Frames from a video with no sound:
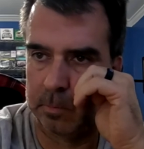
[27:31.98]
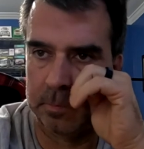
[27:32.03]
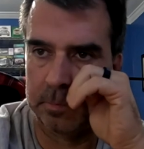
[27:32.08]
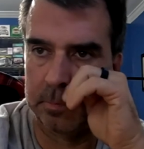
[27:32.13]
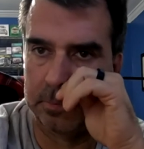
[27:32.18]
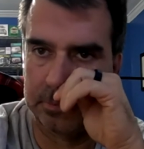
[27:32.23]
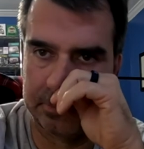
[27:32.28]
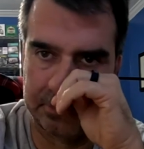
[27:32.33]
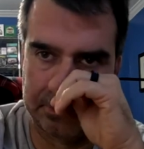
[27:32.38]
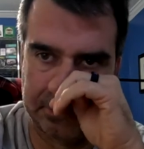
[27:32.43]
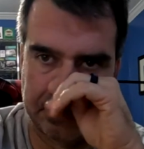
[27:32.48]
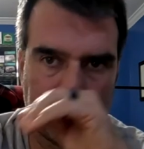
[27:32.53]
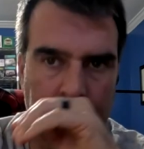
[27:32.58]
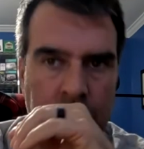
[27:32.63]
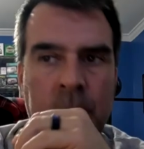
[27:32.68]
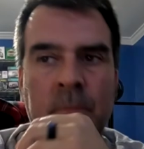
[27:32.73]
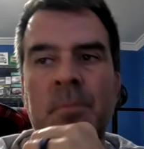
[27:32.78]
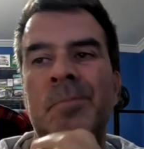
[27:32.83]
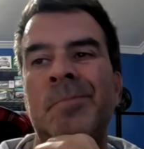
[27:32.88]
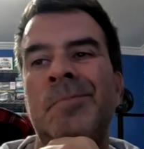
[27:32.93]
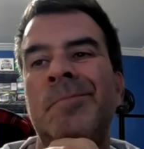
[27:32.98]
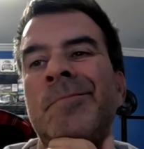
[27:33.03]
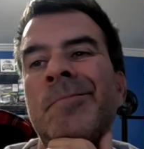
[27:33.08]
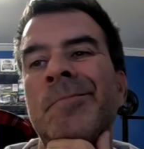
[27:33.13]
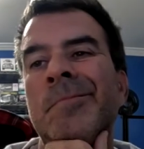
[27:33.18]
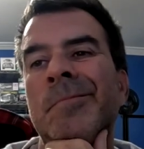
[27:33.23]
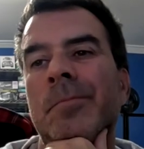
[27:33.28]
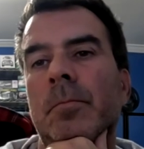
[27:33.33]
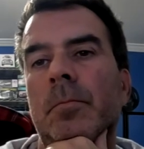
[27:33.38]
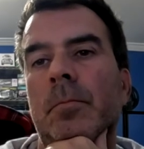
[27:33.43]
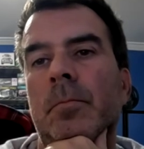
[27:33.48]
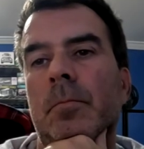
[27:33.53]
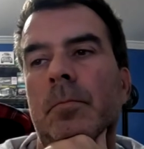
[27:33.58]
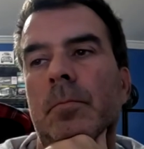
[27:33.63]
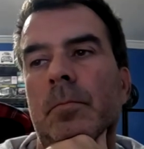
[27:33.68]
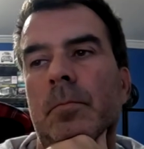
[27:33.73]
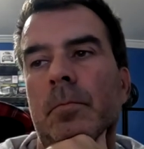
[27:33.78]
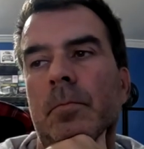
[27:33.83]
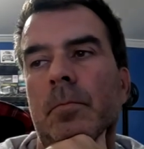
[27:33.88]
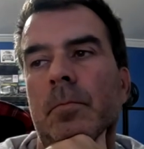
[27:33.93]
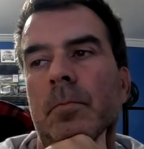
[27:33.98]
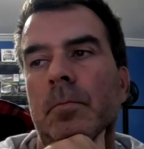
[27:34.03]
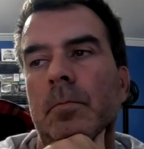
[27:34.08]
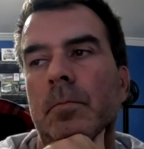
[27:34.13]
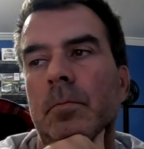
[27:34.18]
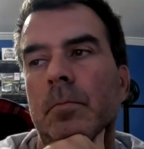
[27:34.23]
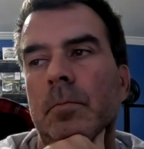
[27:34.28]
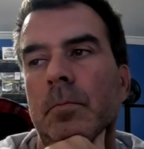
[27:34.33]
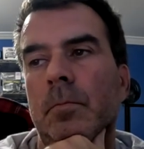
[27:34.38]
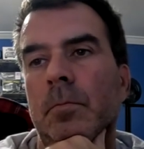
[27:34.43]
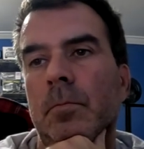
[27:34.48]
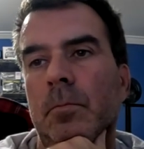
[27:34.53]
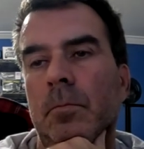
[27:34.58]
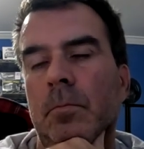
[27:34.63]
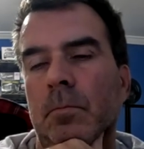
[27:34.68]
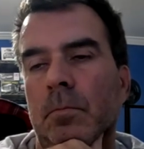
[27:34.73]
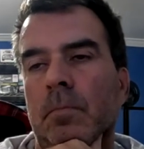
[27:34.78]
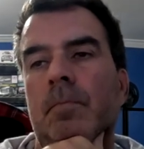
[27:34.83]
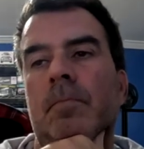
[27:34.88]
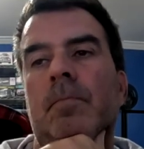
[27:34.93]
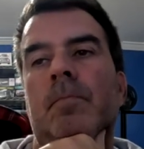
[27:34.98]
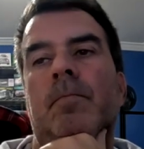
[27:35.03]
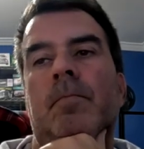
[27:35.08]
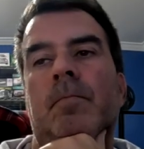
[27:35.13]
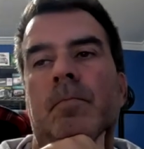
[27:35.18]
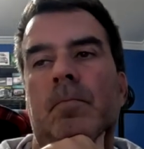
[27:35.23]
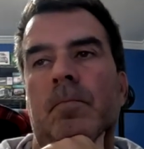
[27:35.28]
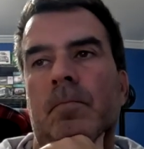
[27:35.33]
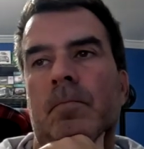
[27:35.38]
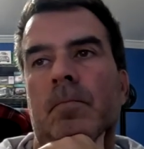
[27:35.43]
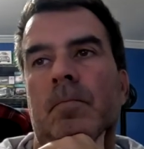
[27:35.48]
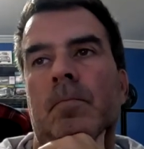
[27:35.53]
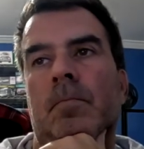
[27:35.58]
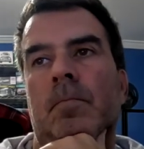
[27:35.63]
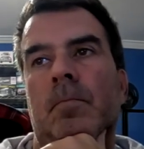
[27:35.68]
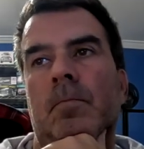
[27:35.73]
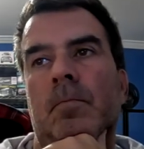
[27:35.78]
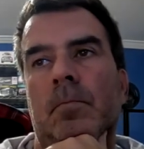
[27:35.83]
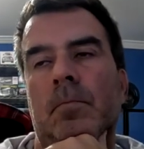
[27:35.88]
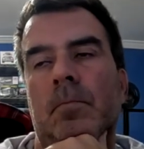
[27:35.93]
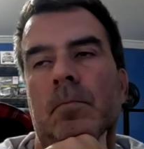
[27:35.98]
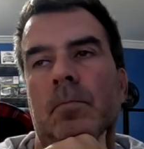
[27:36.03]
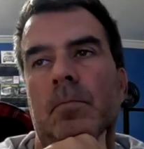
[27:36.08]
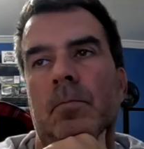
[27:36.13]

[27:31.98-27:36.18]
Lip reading: The person shown says nothing.